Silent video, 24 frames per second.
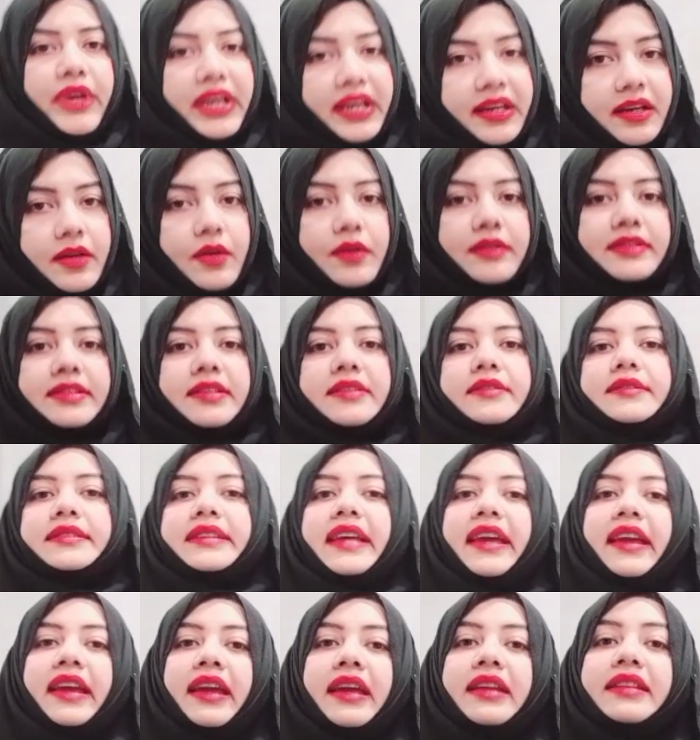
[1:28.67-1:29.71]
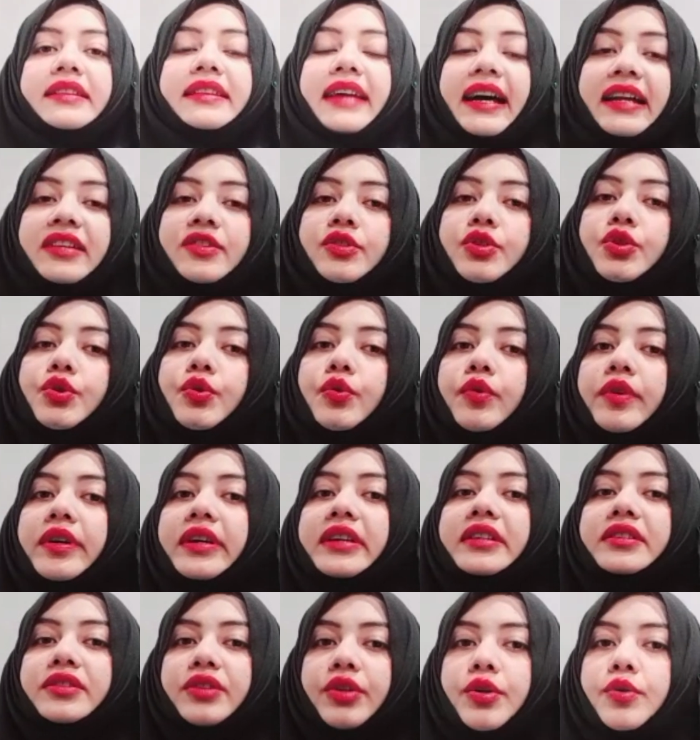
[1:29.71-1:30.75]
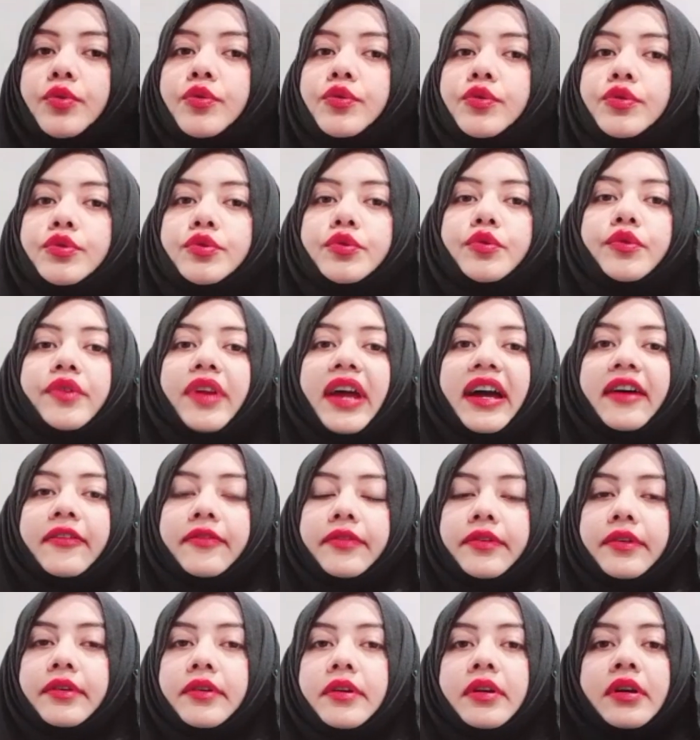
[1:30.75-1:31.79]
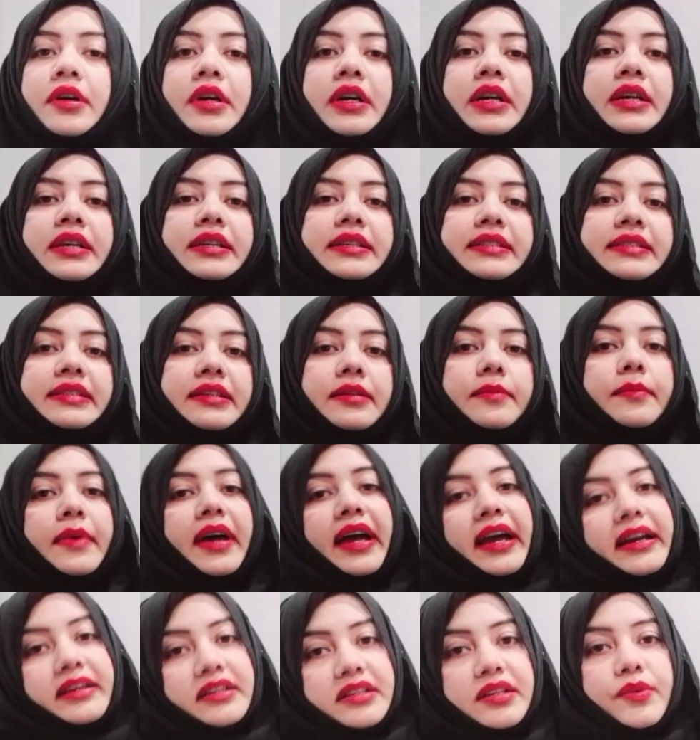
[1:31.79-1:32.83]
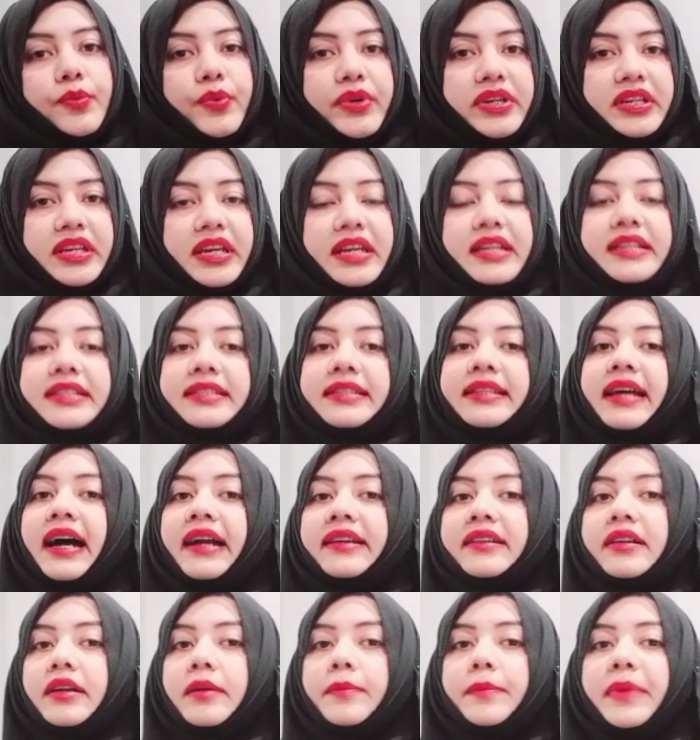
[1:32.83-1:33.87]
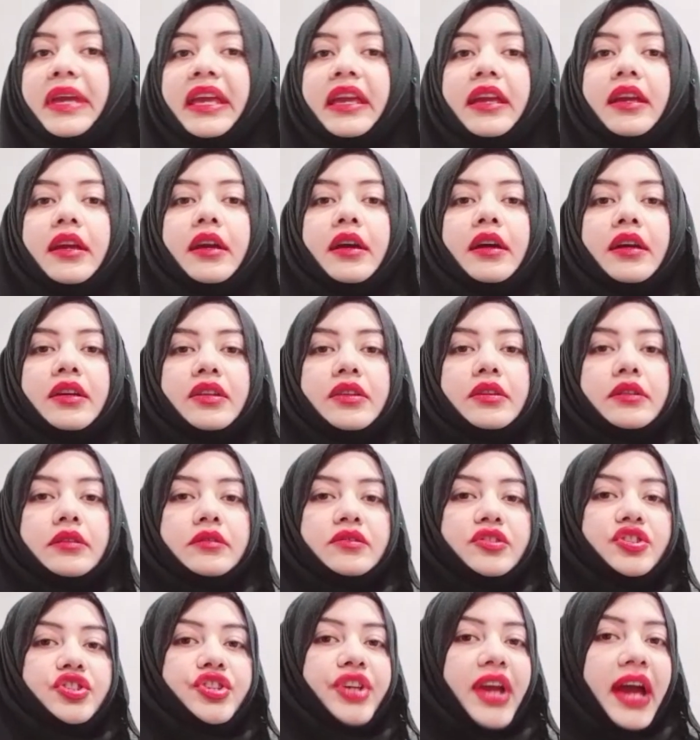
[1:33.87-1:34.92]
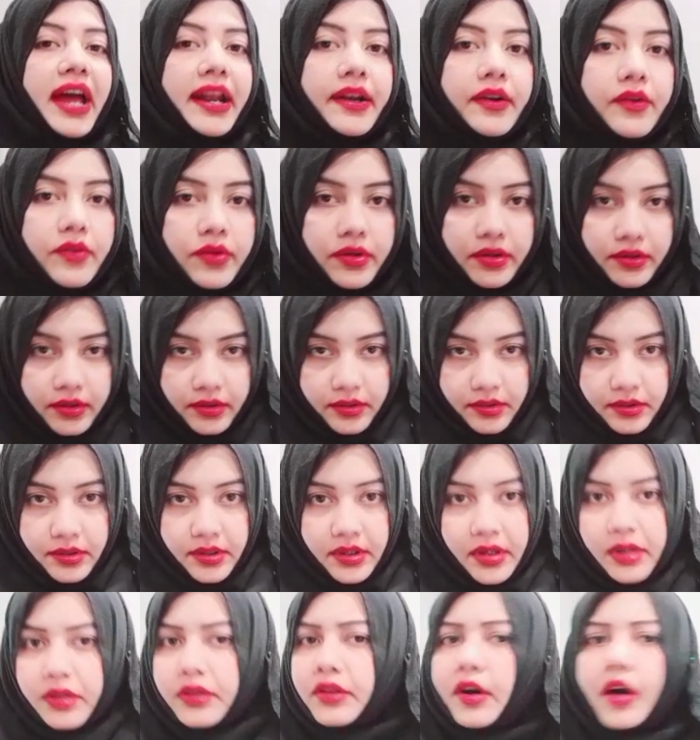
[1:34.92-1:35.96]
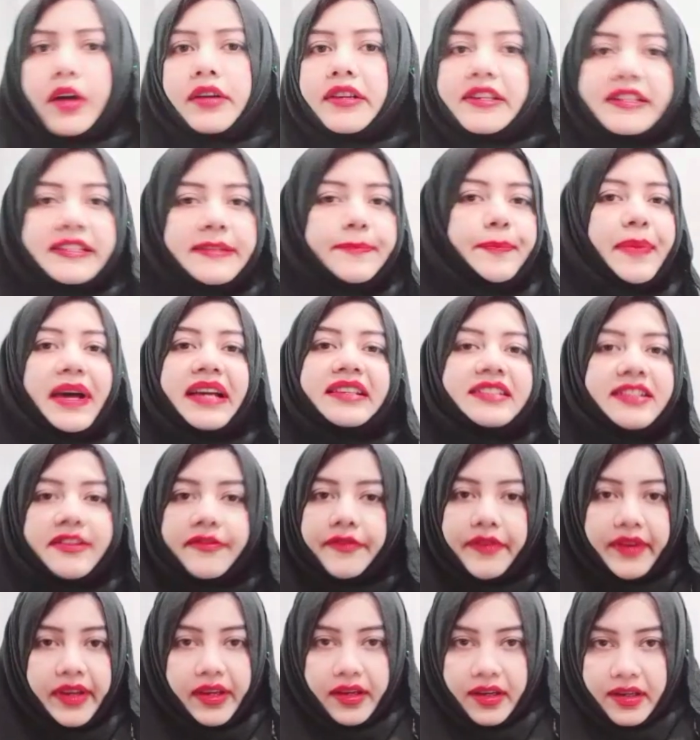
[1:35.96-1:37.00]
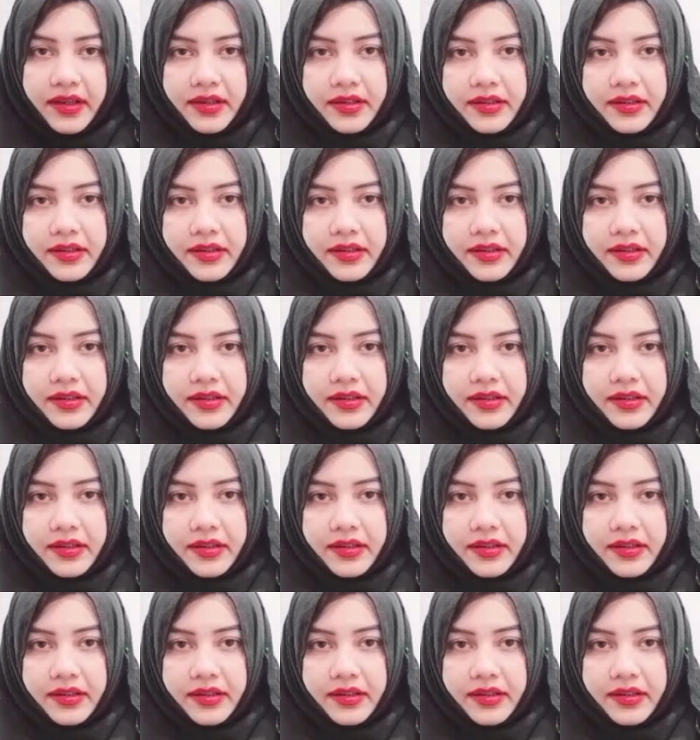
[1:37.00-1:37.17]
can also say that do is used to refer some activities that are being general, not specific.